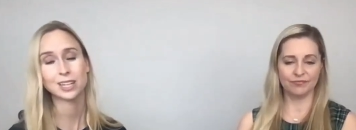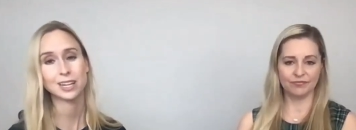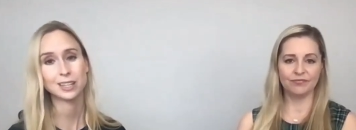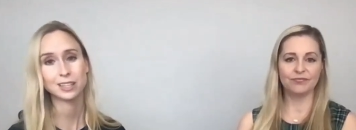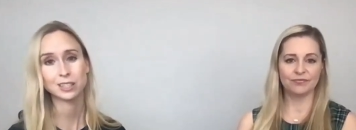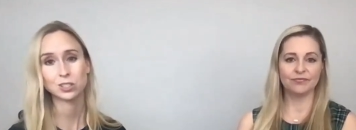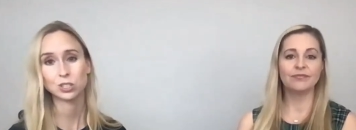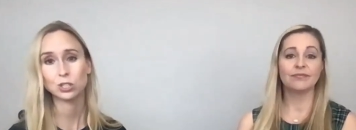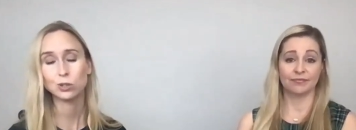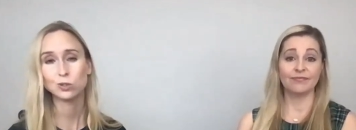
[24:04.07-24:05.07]
Speaker 1: mm-hmm. I think that's
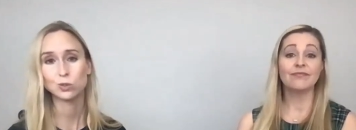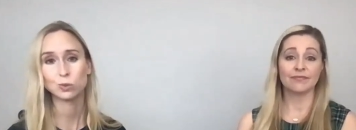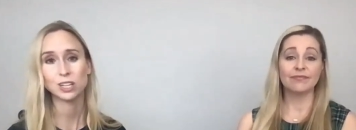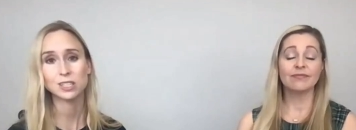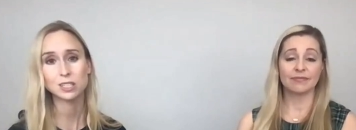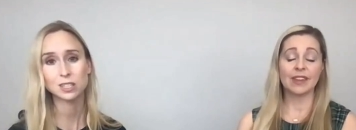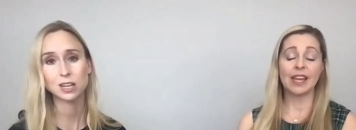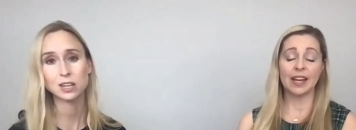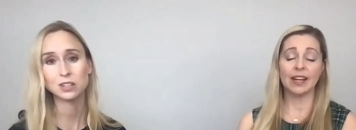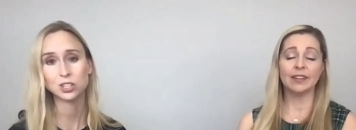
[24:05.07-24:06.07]
a huge risk
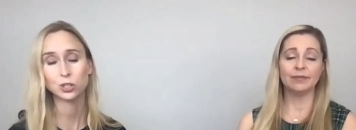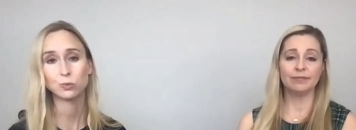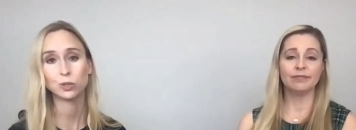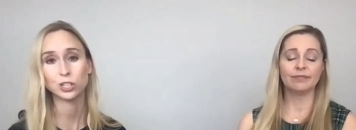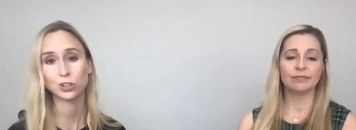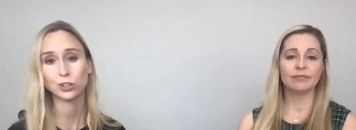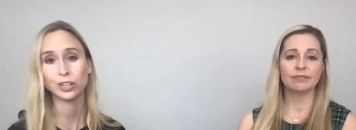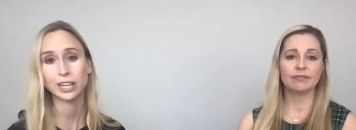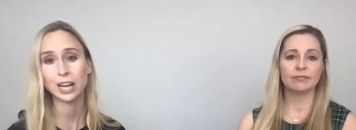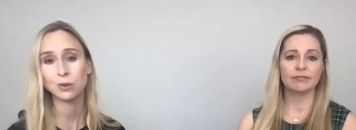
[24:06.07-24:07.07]
um, yeah. to
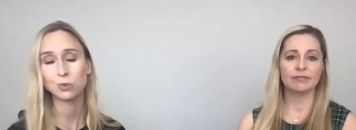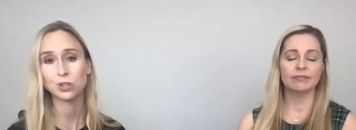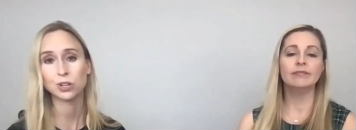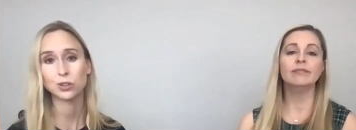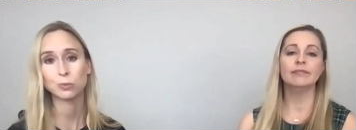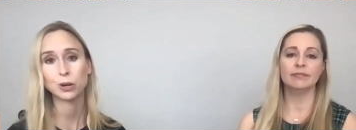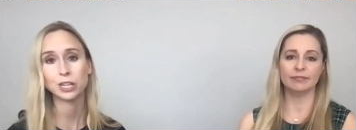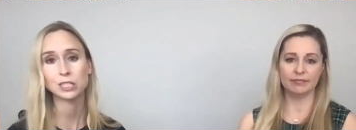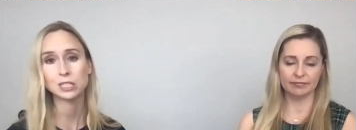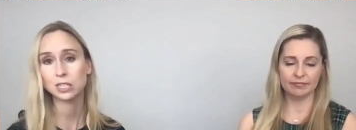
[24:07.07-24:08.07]
reoccur again with another mm-hmm.
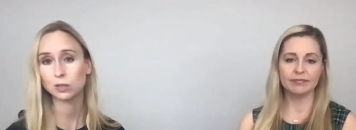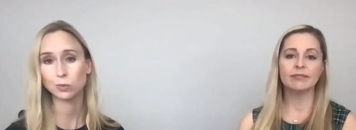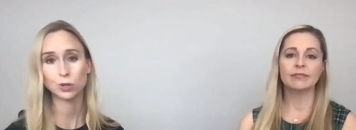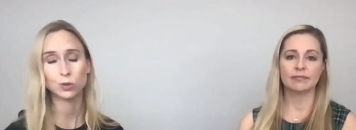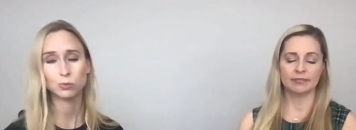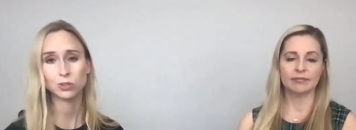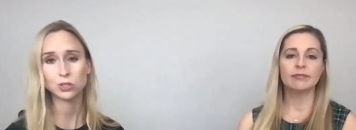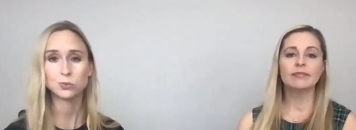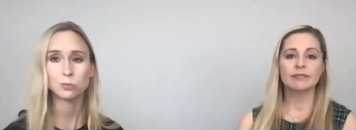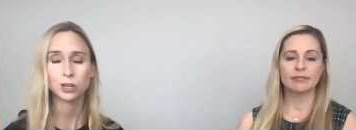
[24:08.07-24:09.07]
pregnancy. We don't want to put
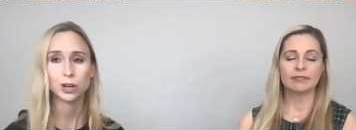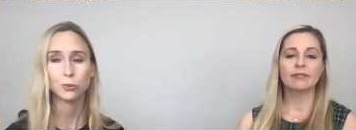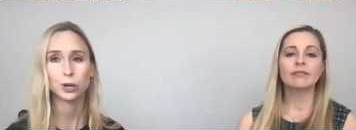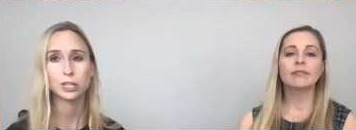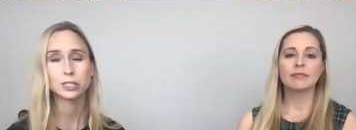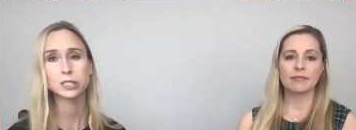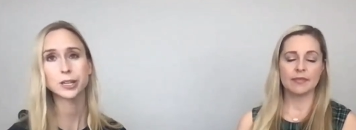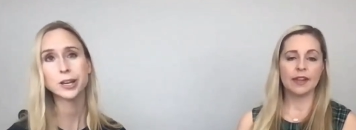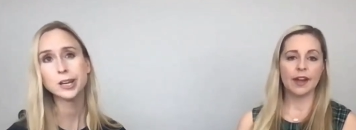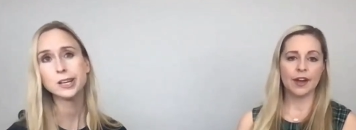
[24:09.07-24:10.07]
these women at risk.
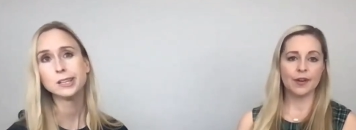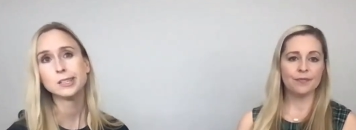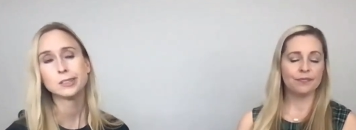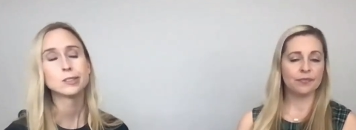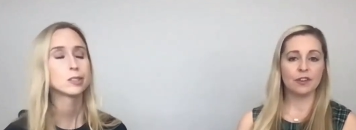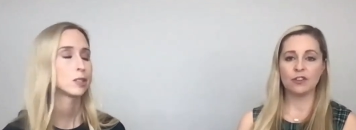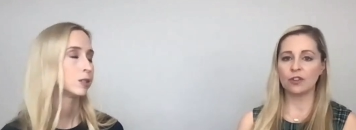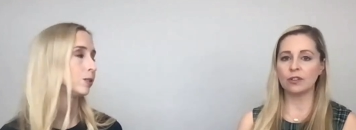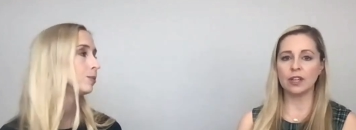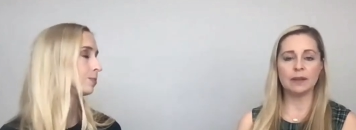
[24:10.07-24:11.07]
Speaker 2: Yeah. So.
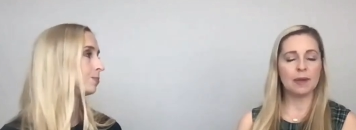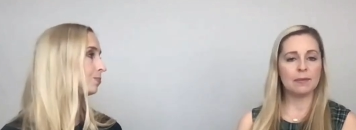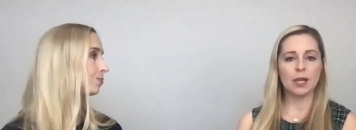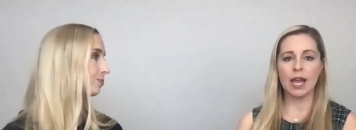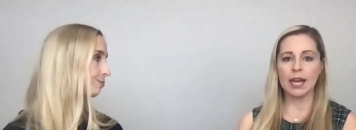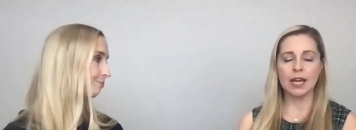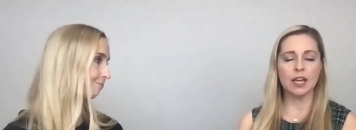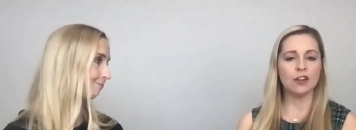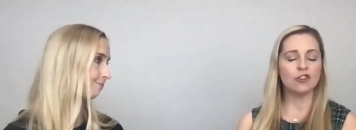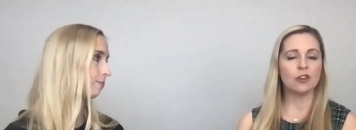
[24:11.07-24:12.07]
Certainly, maybe
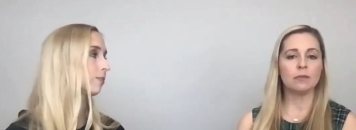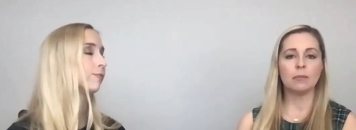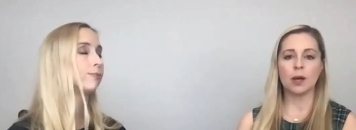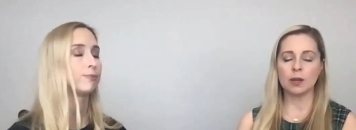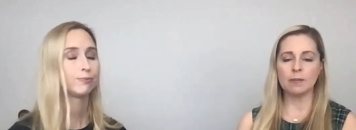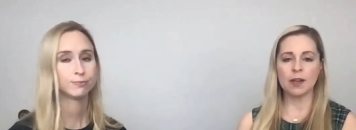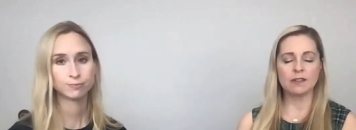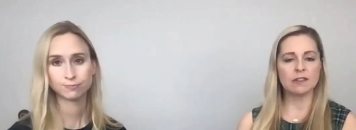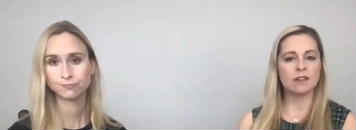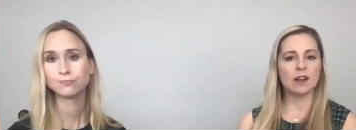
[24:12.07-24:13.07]
age and body
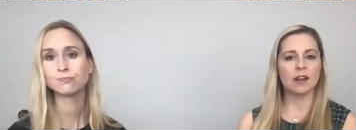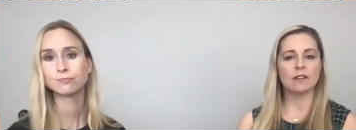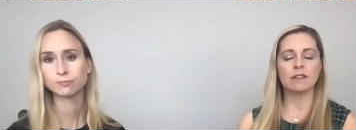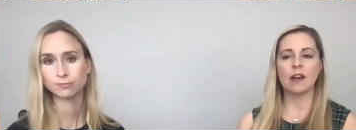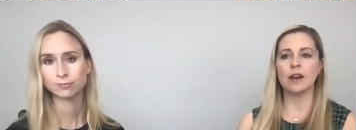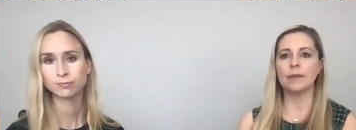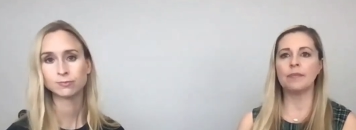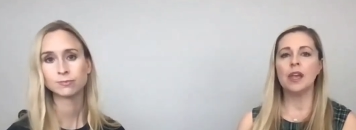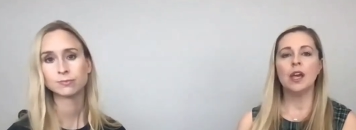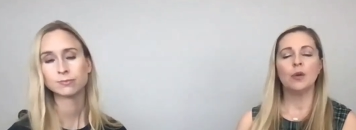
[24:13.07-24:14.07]
mass index. Um,
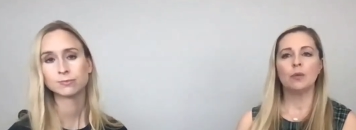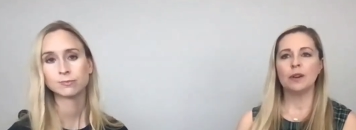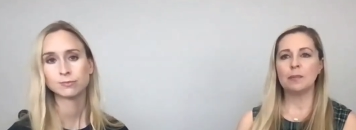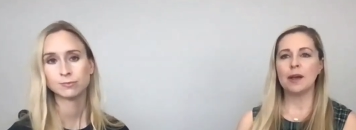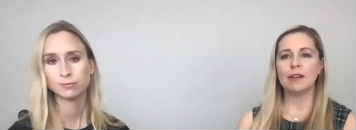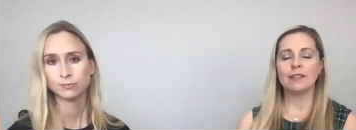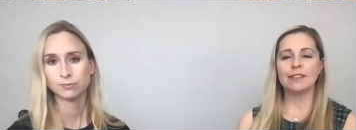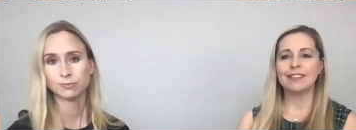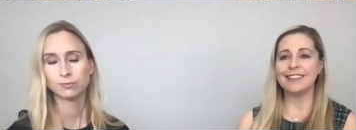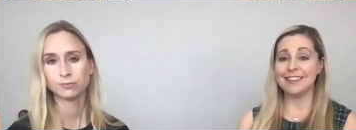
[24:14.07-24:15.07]
what about
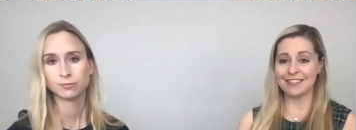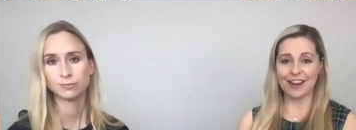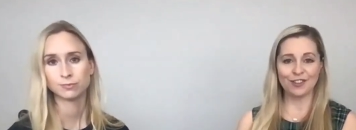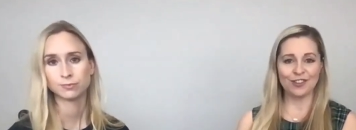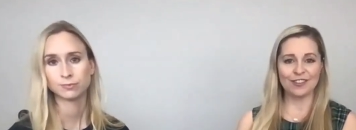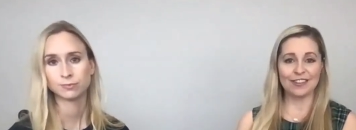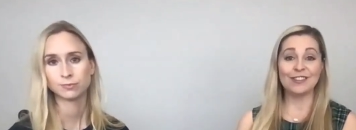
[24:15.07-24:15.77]
C sections?